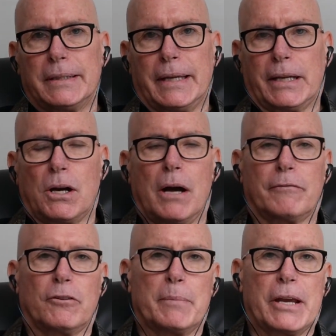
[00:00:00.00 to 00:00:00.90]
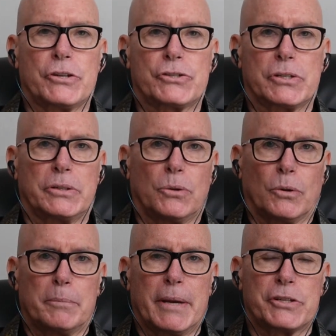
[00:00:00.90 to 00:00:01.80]
a confirmation
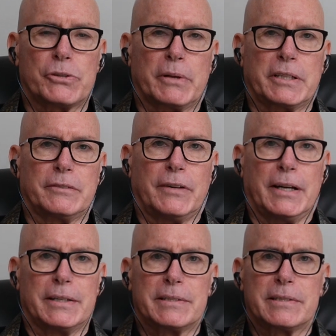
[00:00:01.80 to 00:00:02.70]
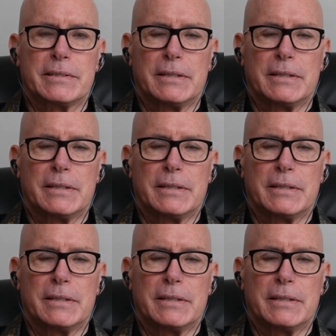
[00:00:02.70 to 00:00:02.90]
or a measuring device?